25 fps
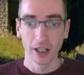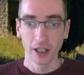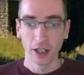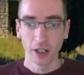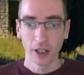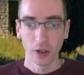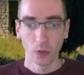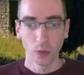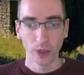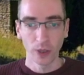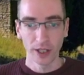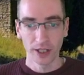
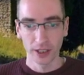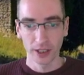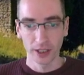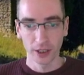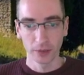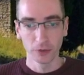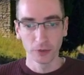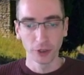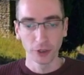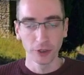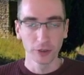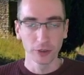with
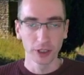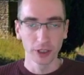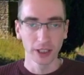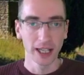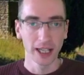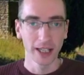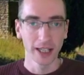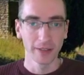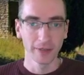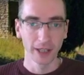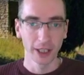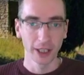some routes and
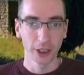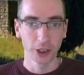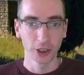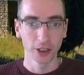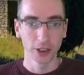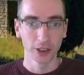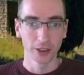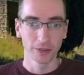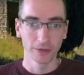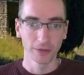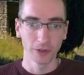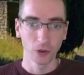
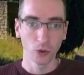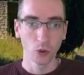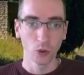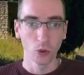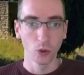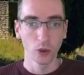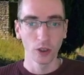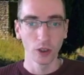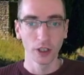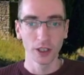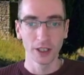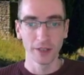elevations for
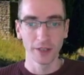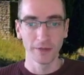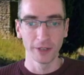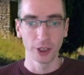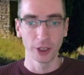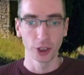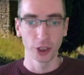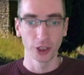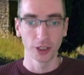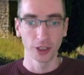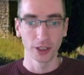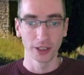all
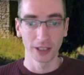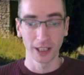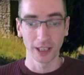divisions.